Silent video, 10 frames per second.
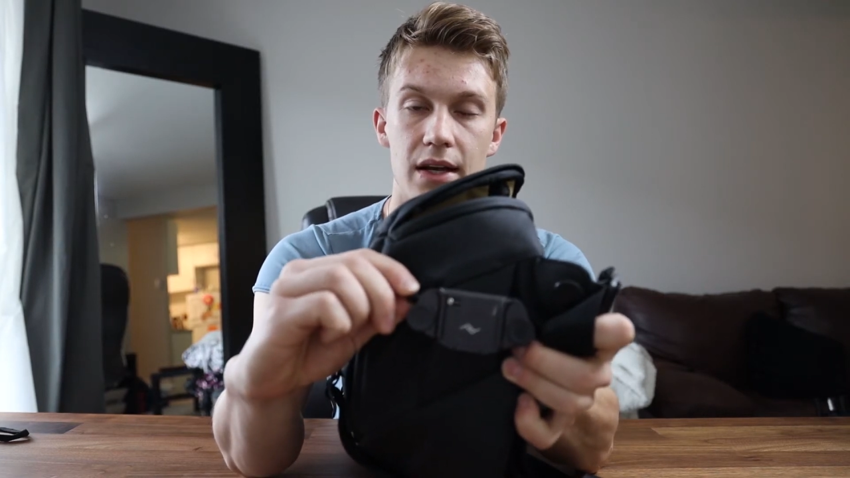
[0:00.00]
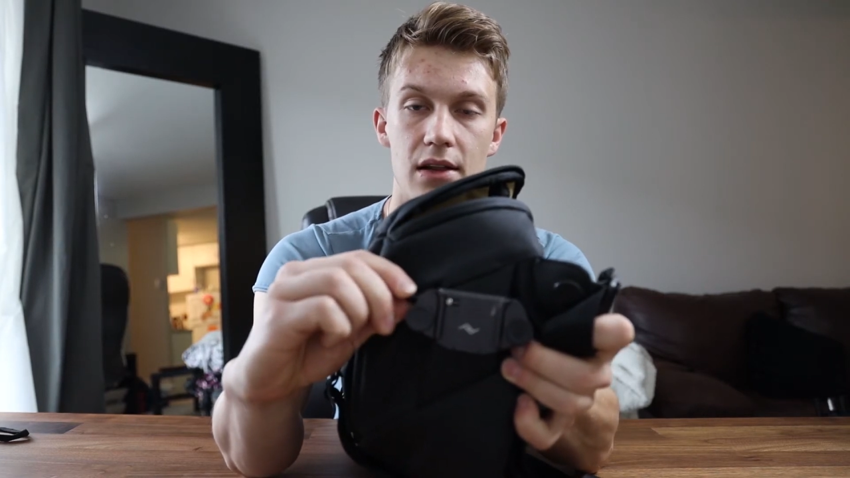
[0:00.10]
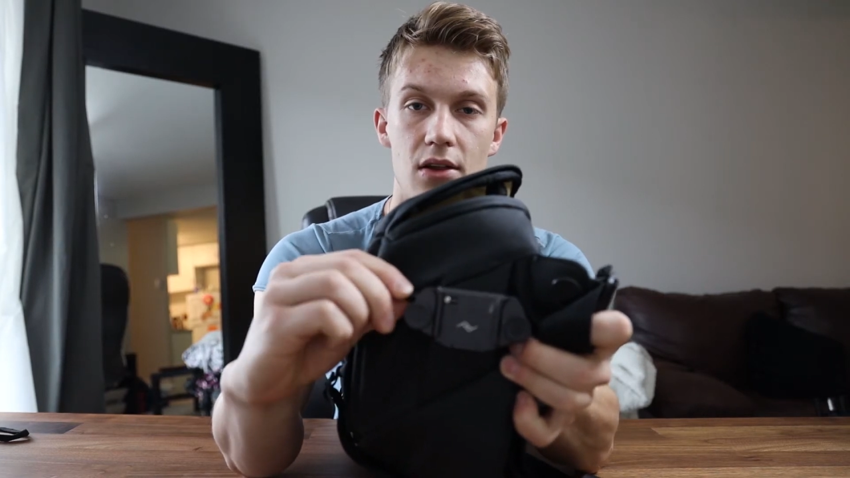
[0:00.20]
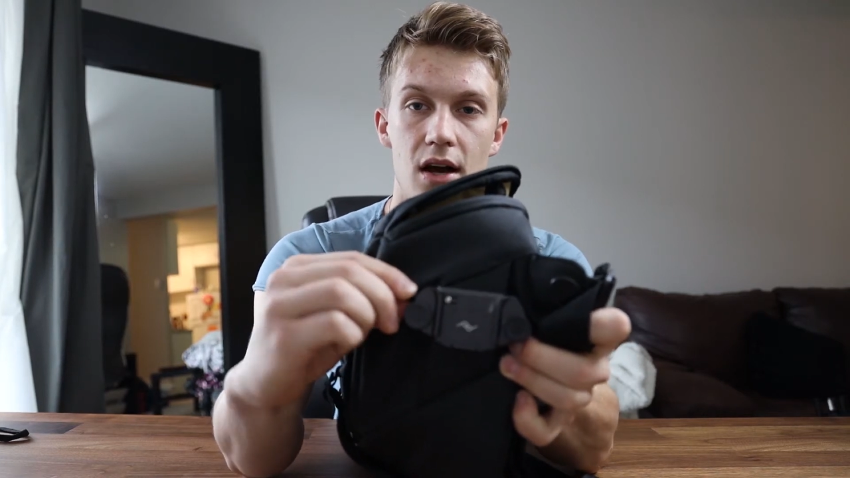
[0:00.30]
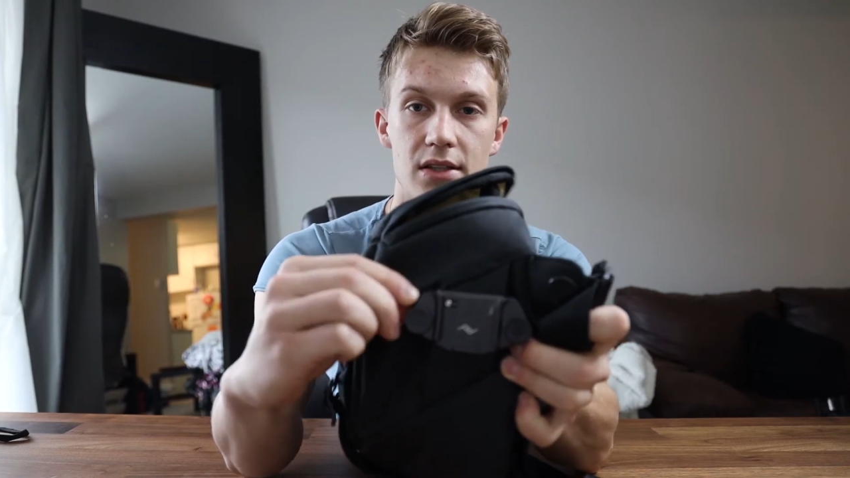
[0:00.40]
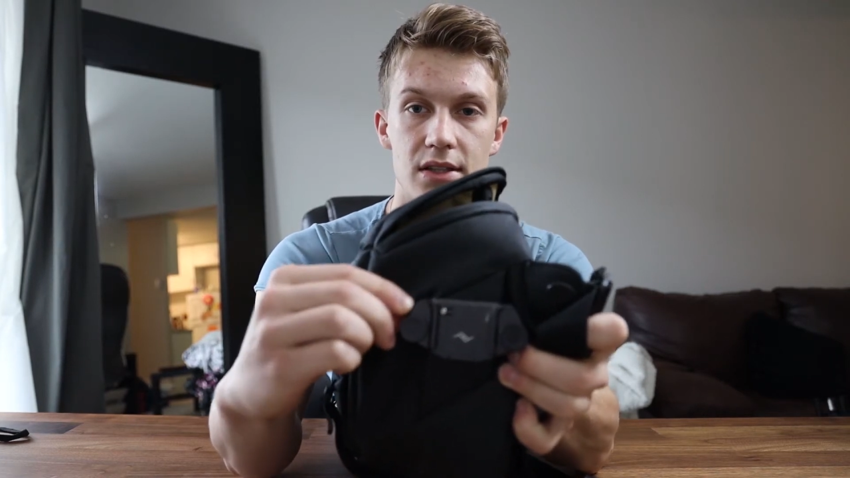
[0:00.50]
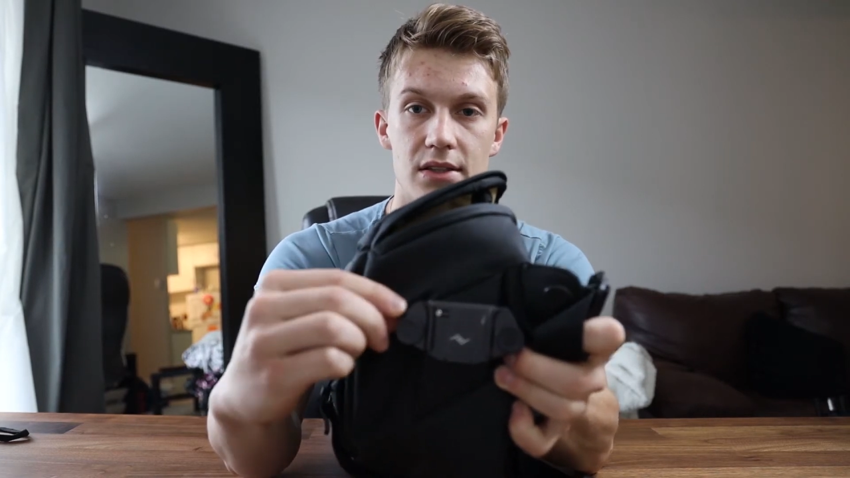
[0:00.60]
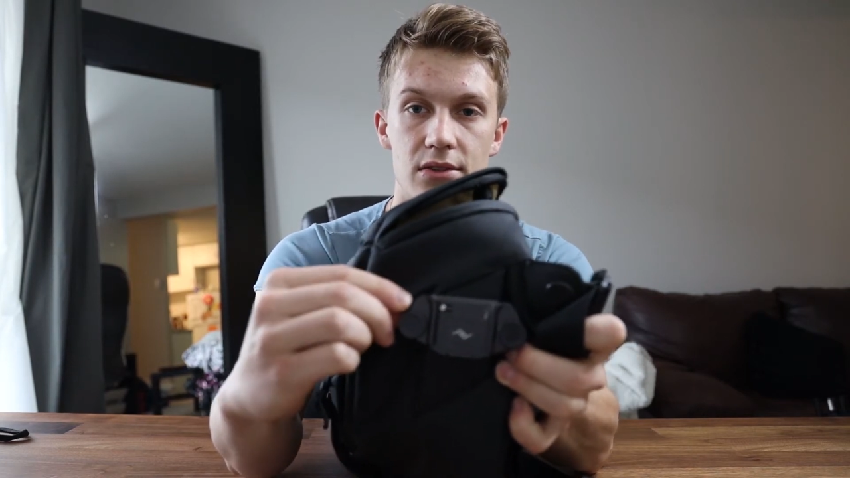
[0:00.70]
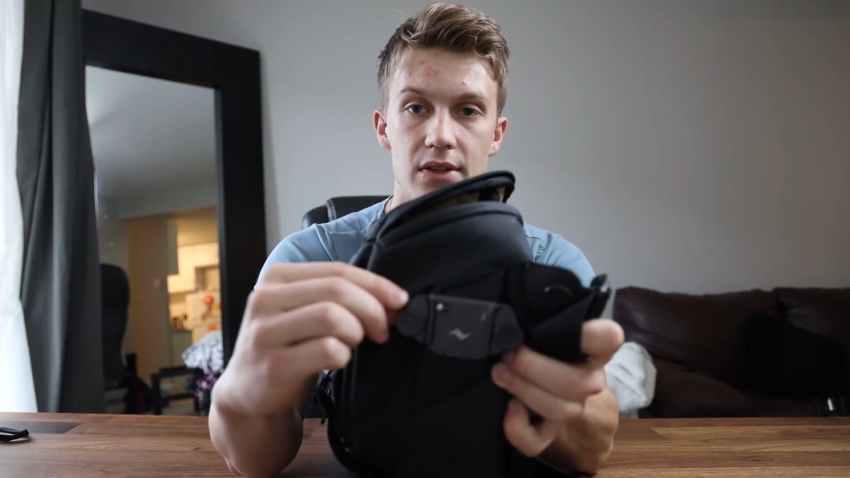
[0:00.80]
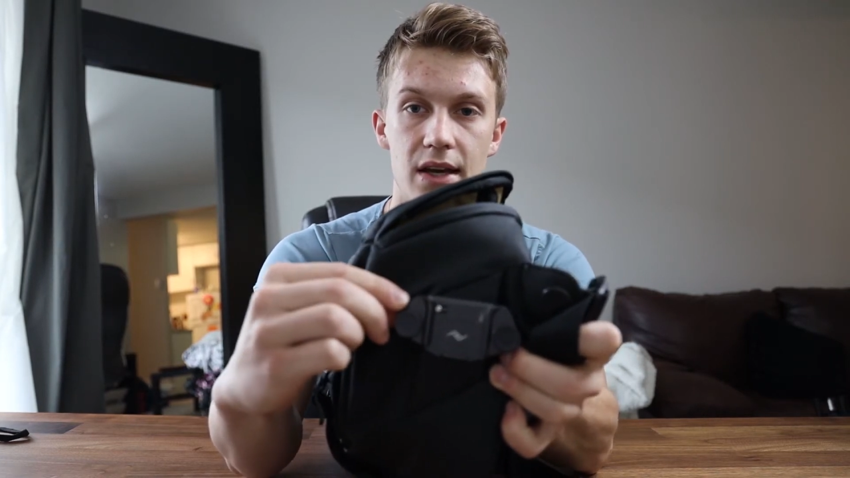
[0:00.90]
it locks
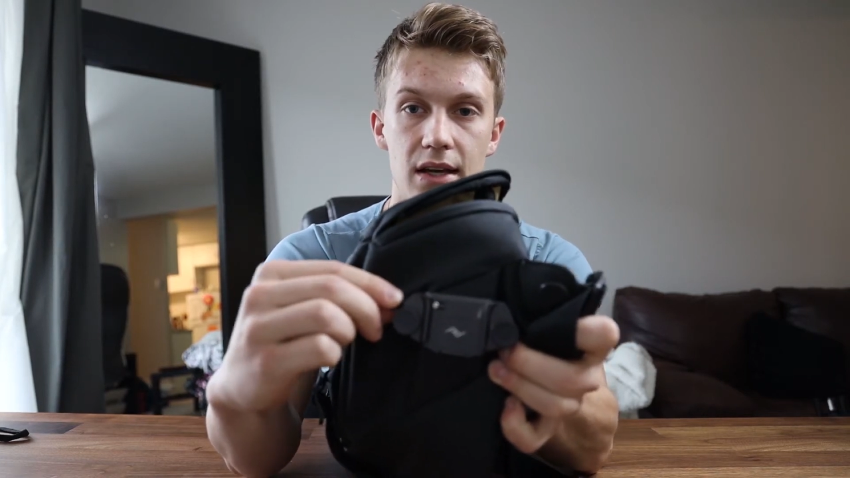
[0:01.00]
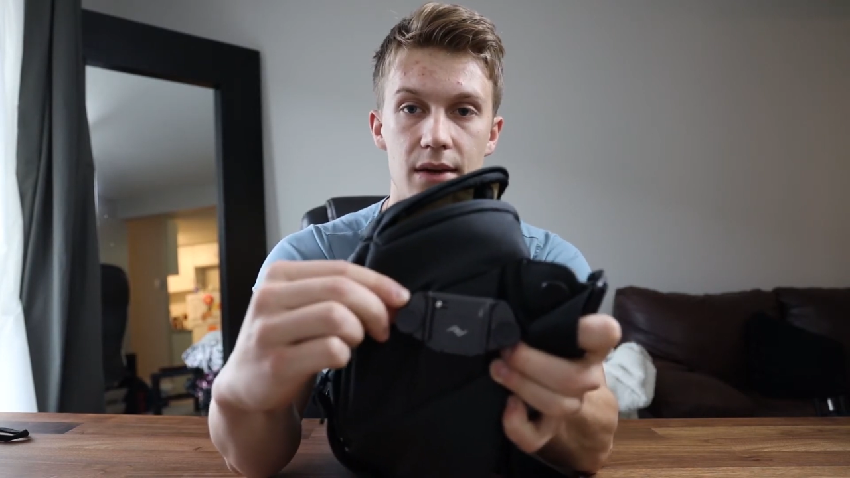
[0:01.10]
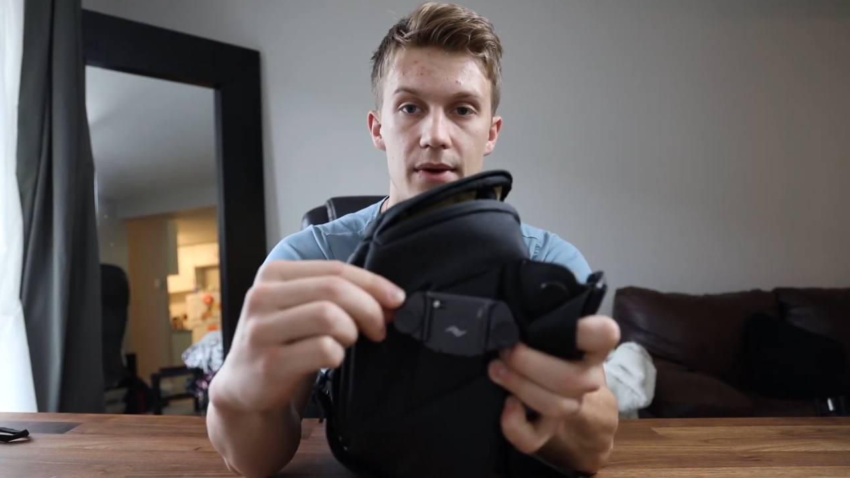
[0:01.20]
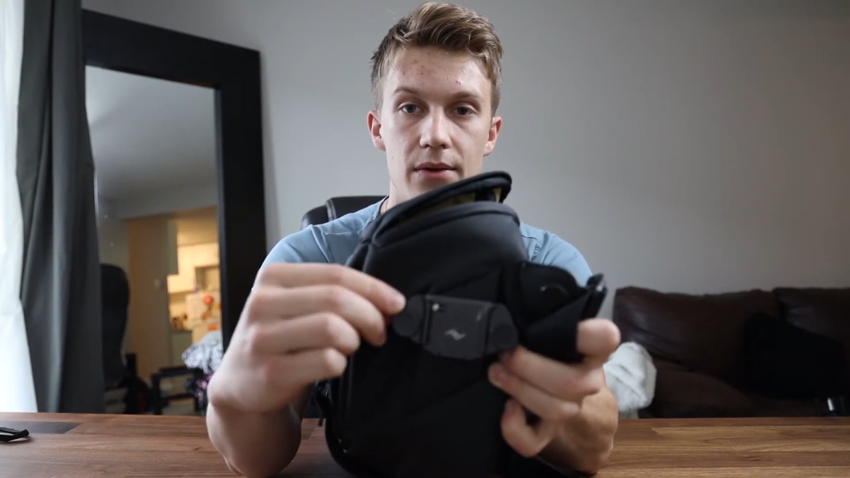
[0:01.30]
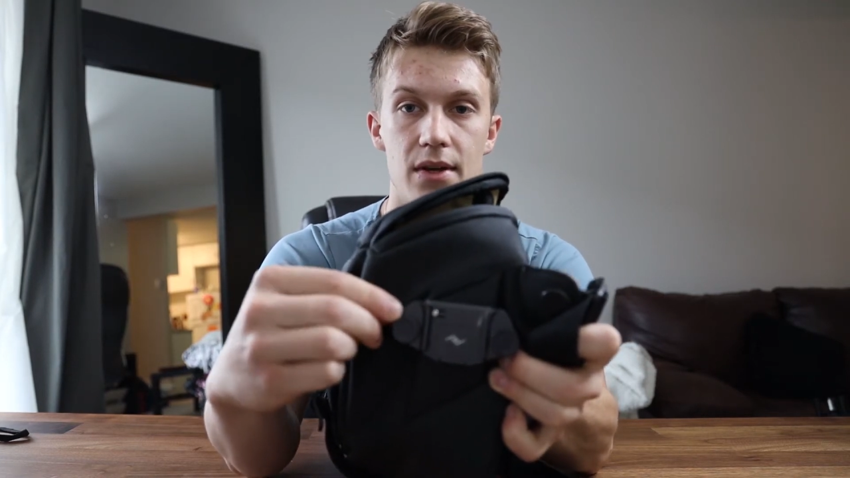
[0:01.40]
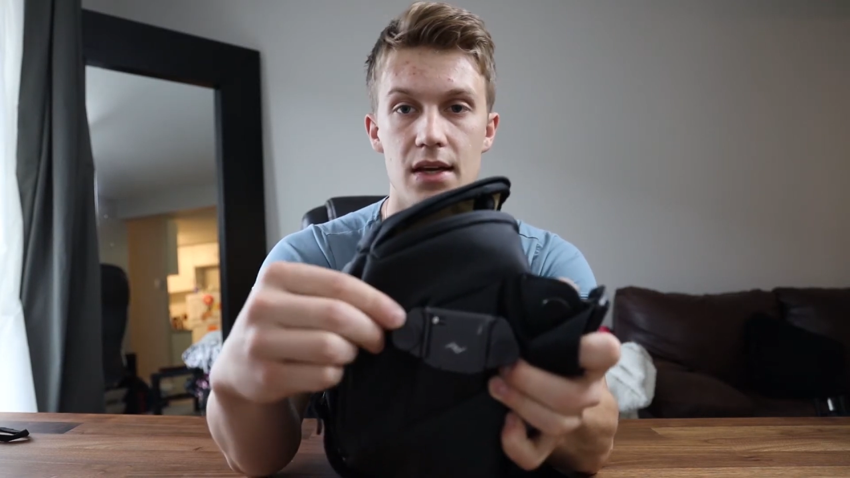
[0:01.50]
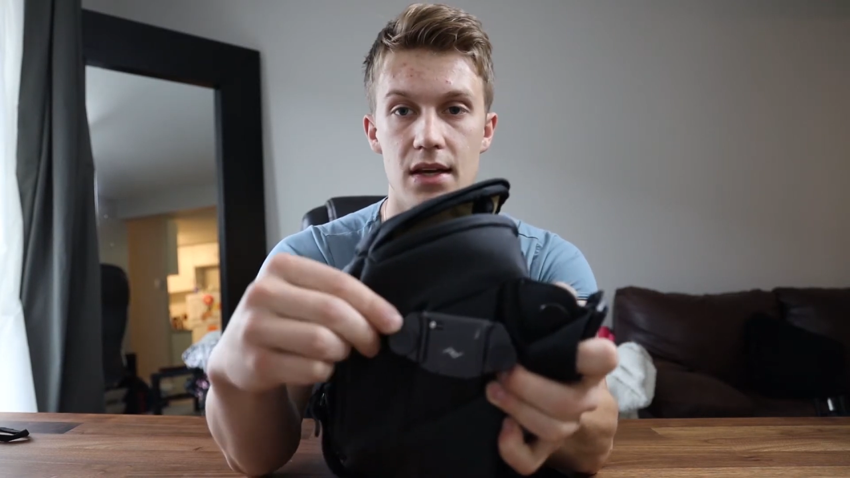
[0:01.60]
it so it can't come out.